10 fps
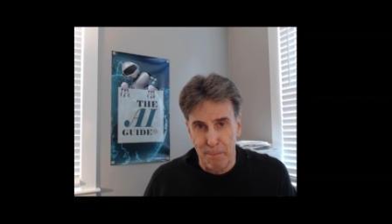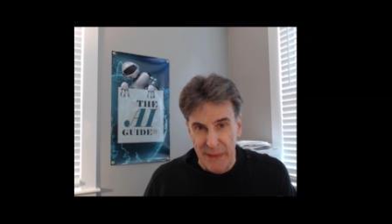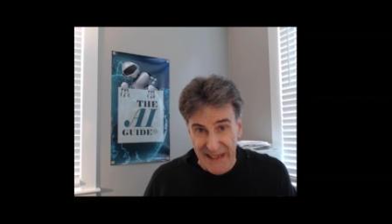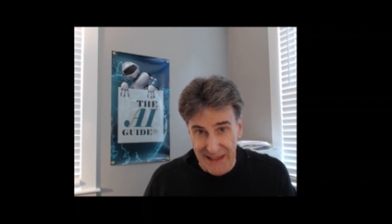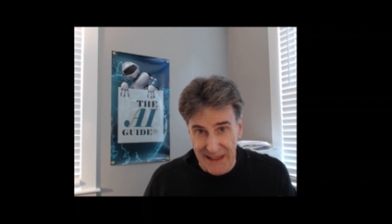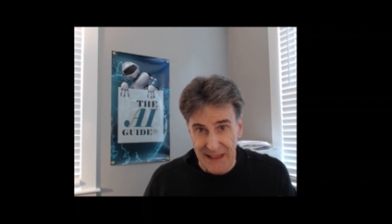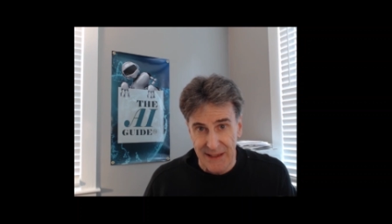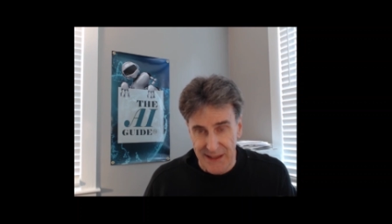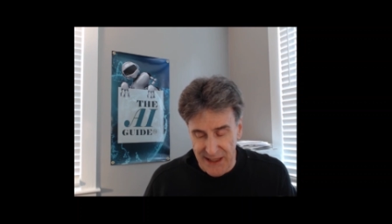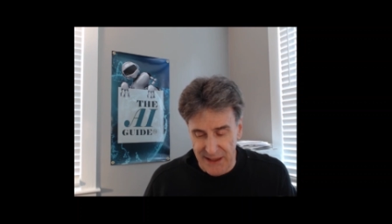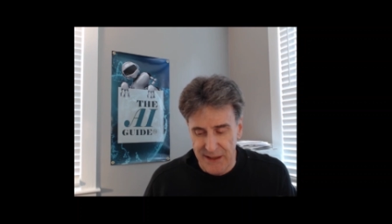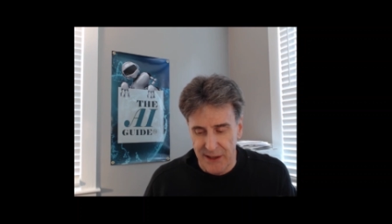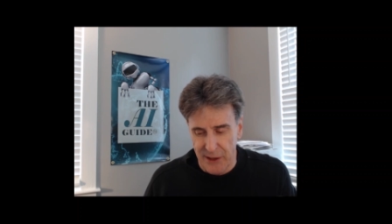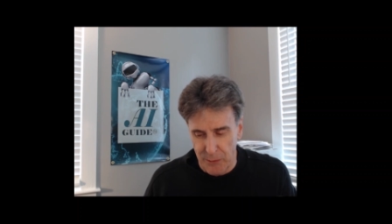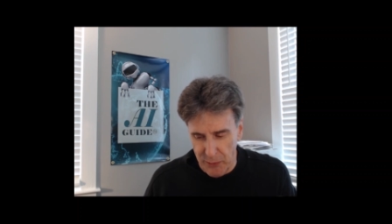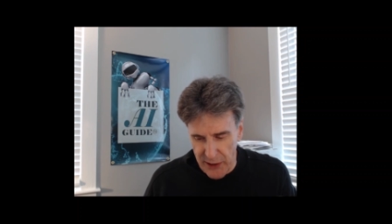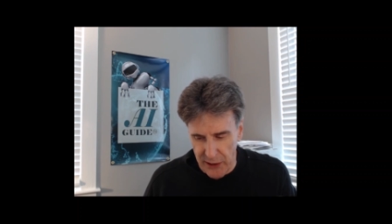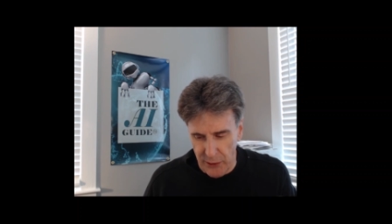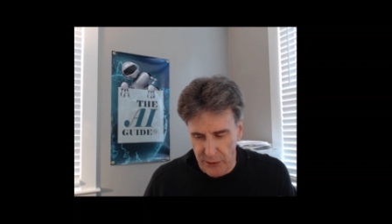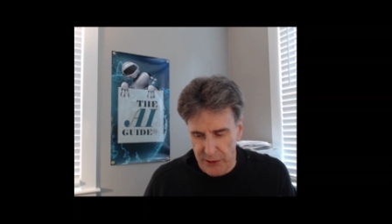billions into
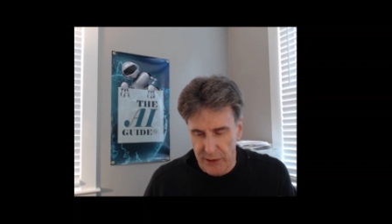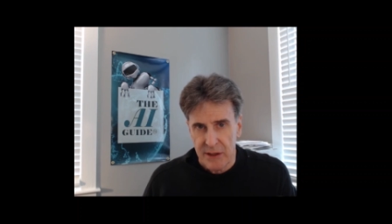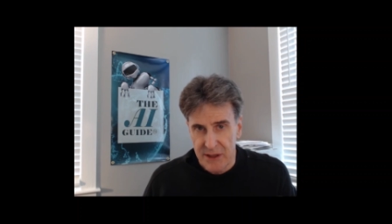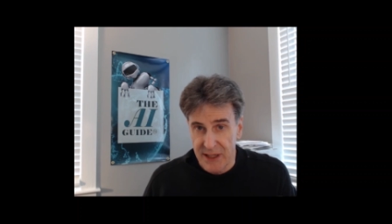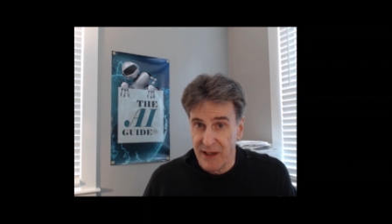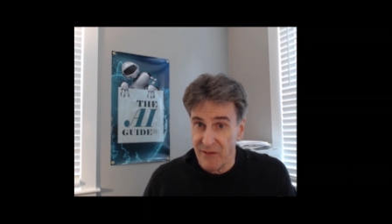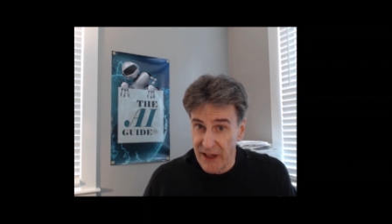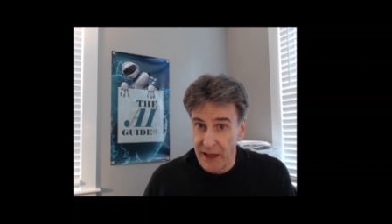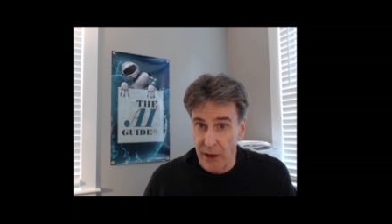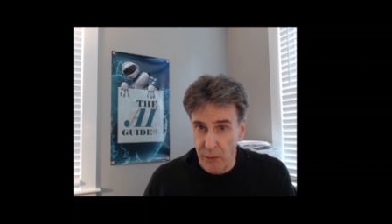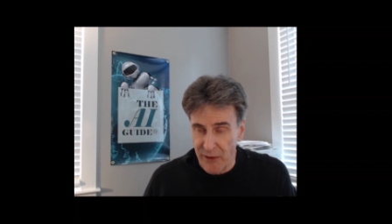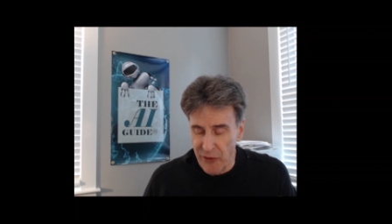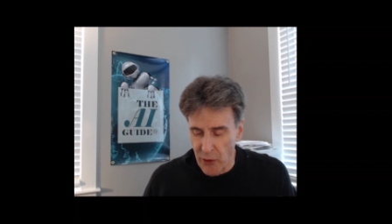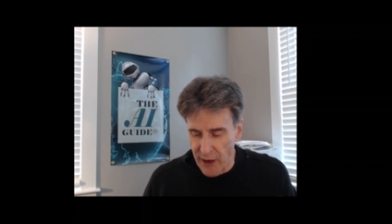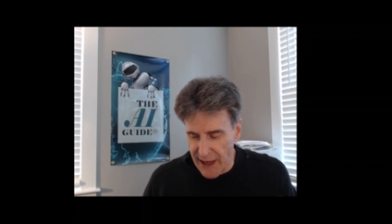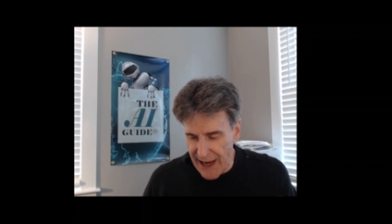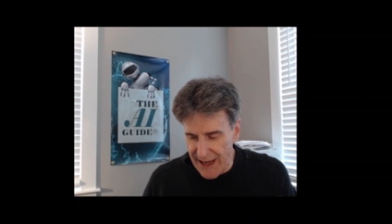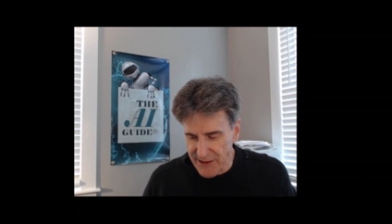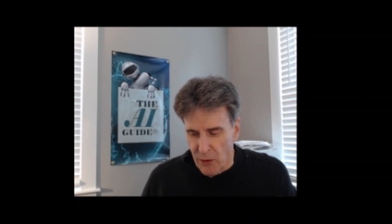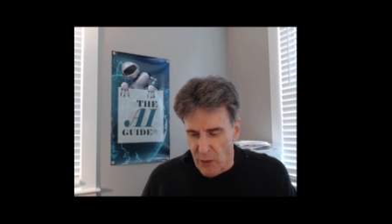compute, see video before
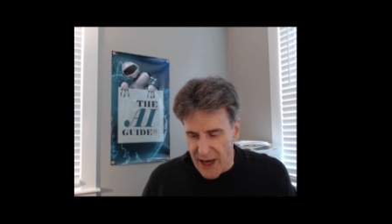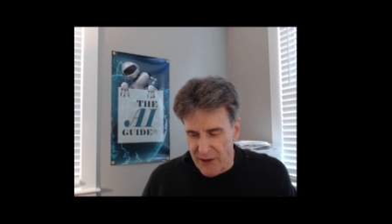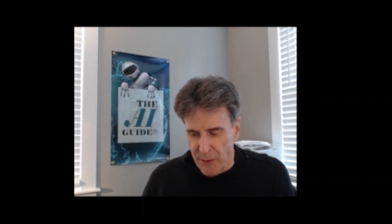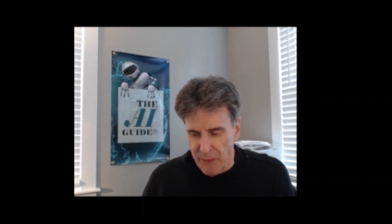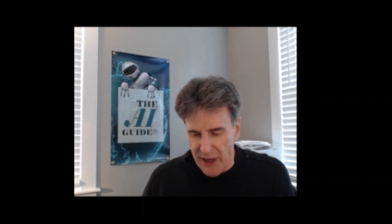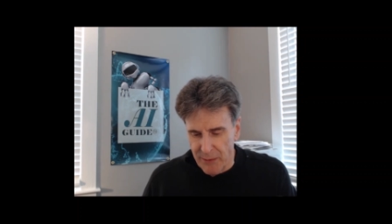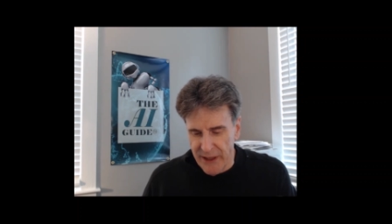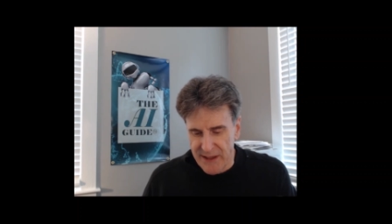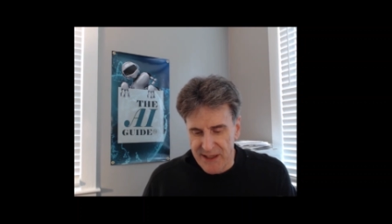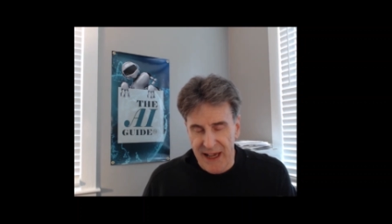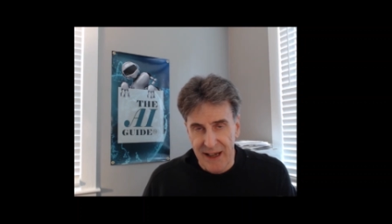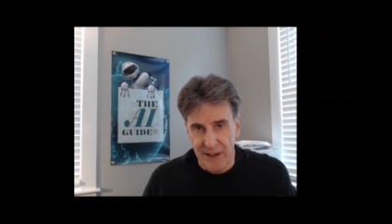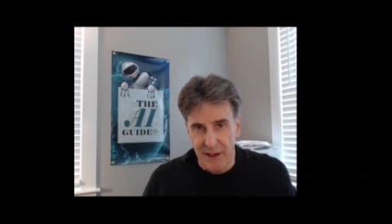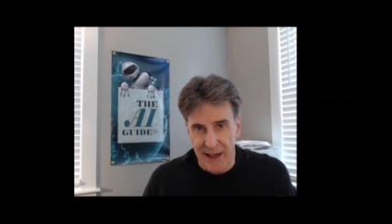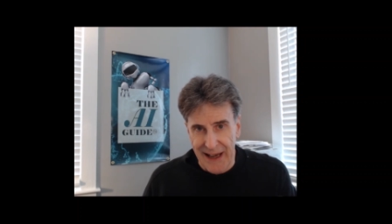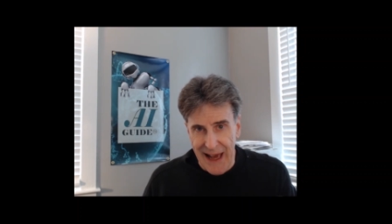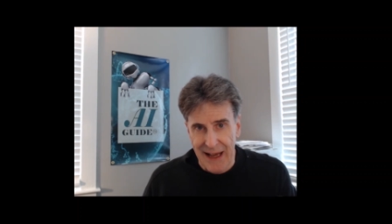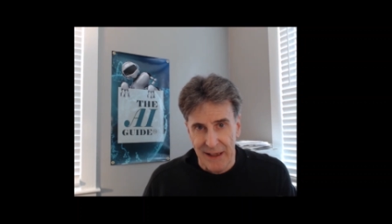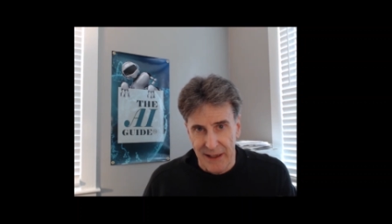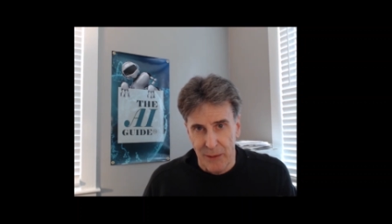last, while the public sector and
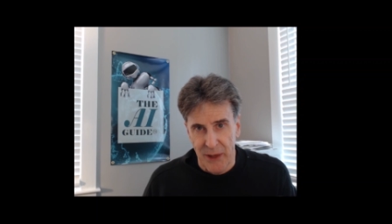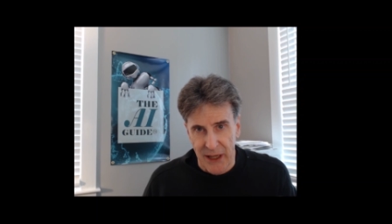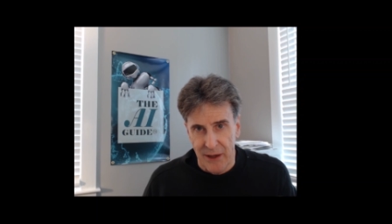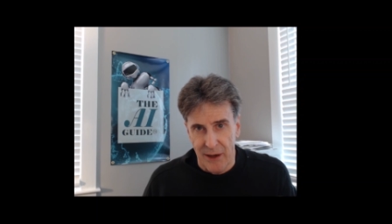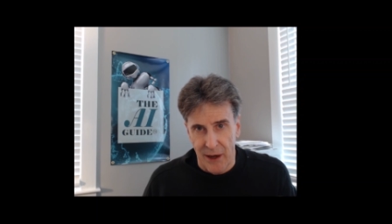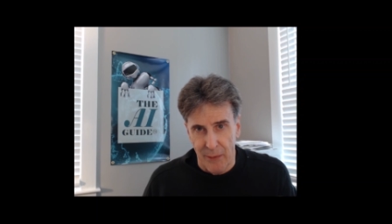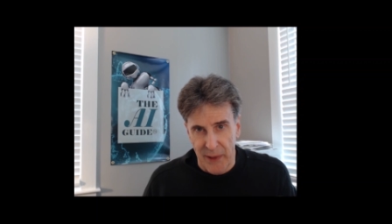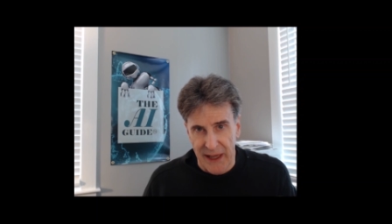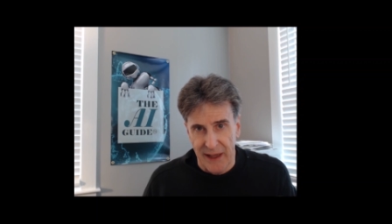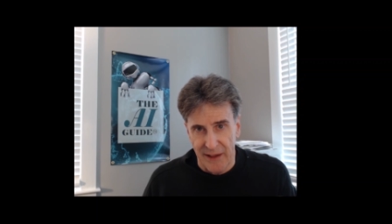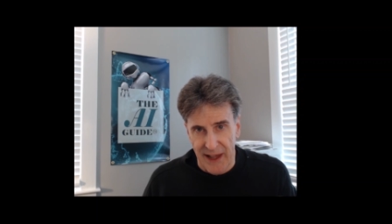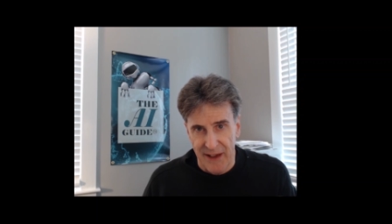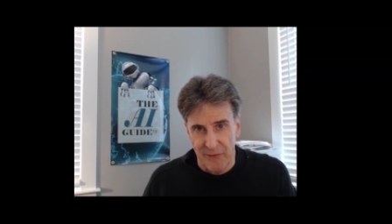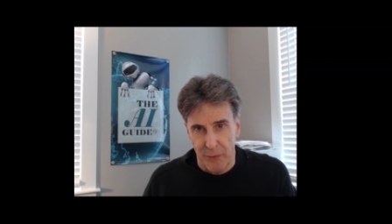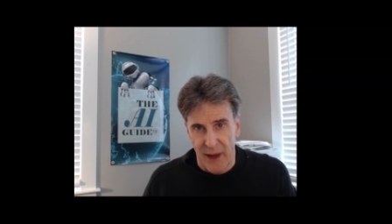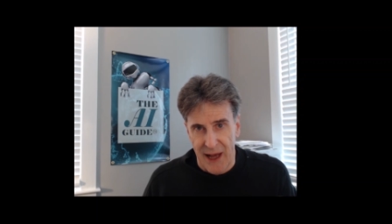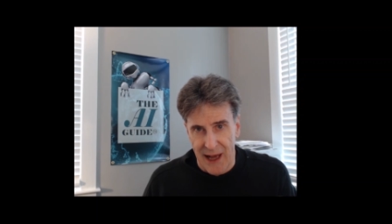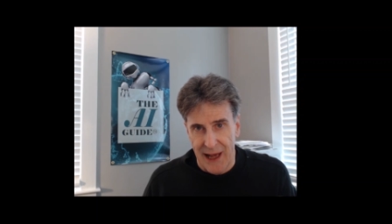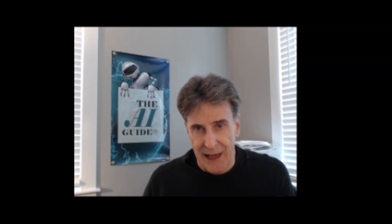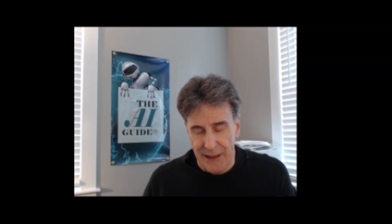academia are being left
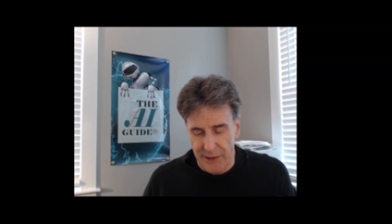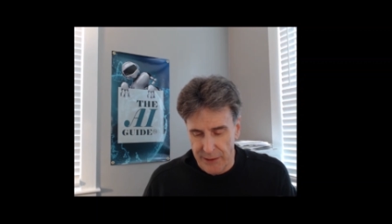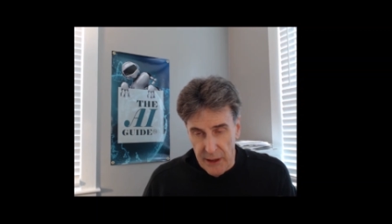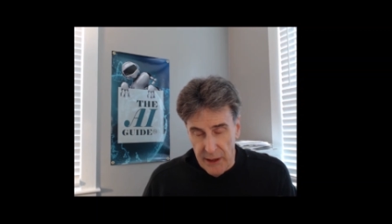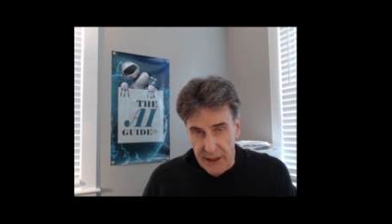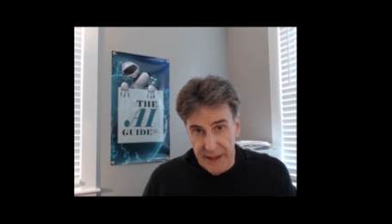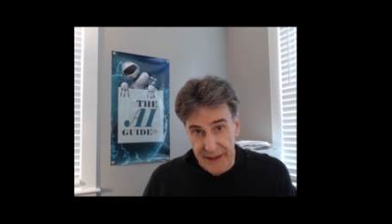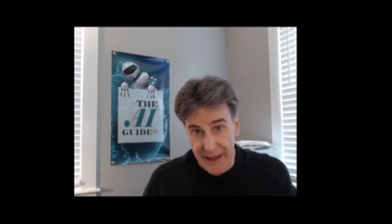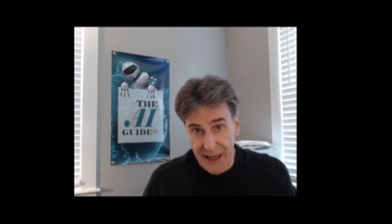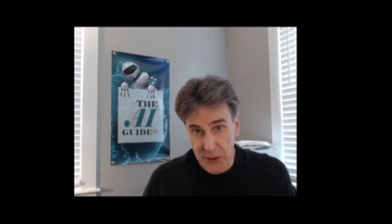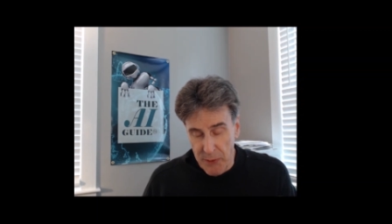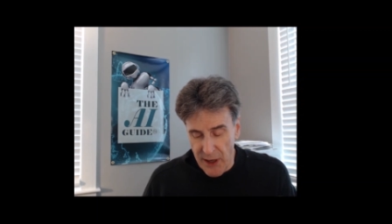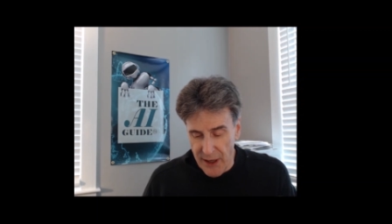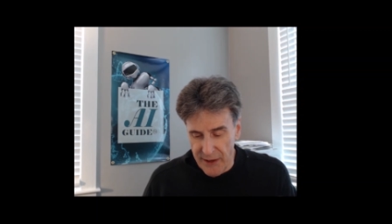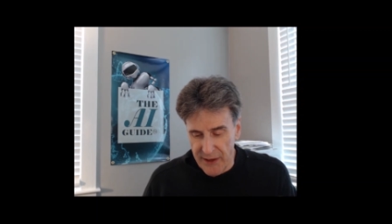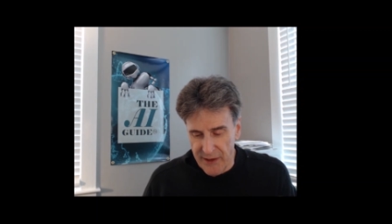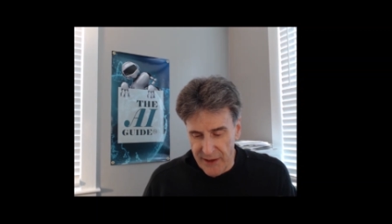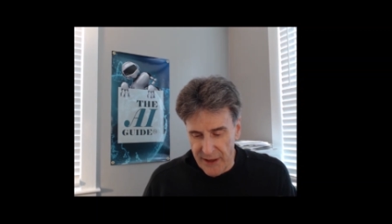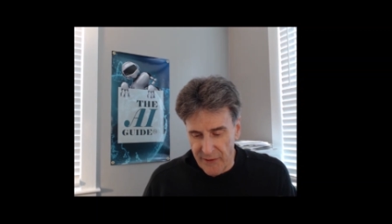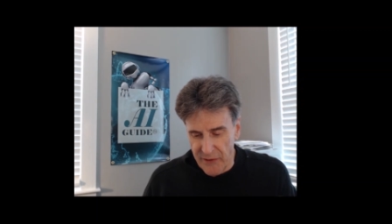behind. In the next part of the
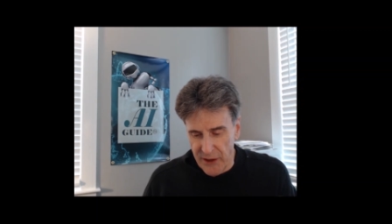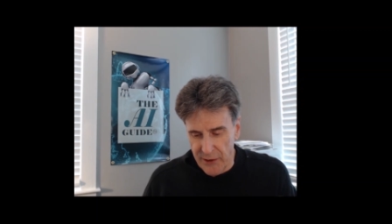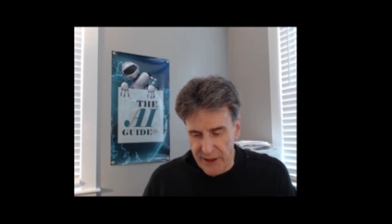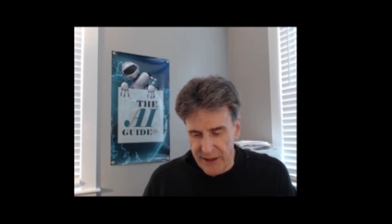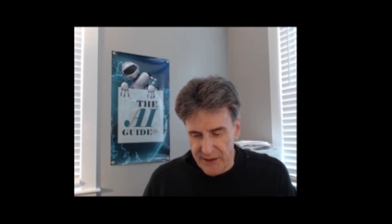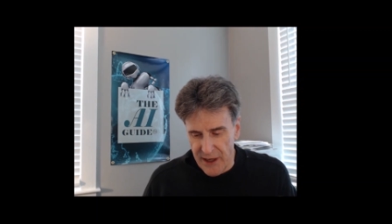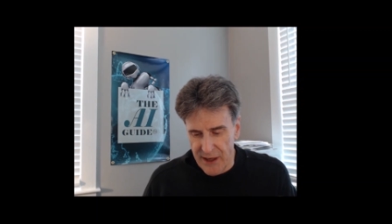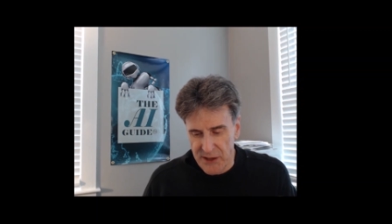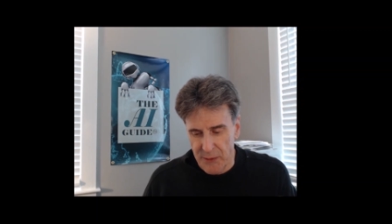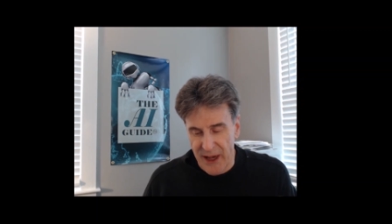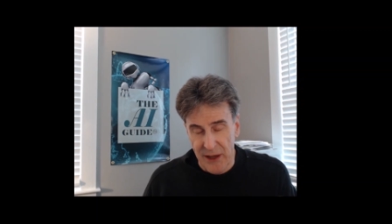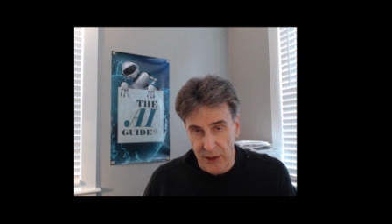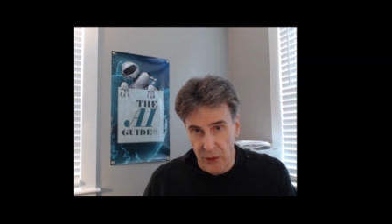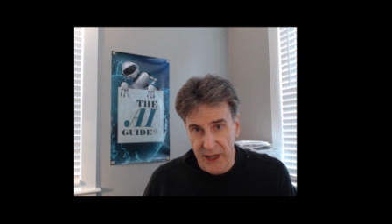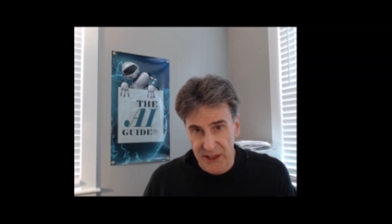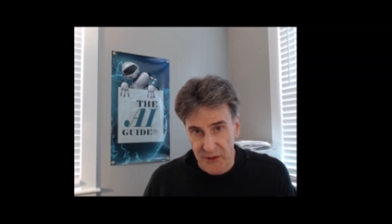interview, he talks about US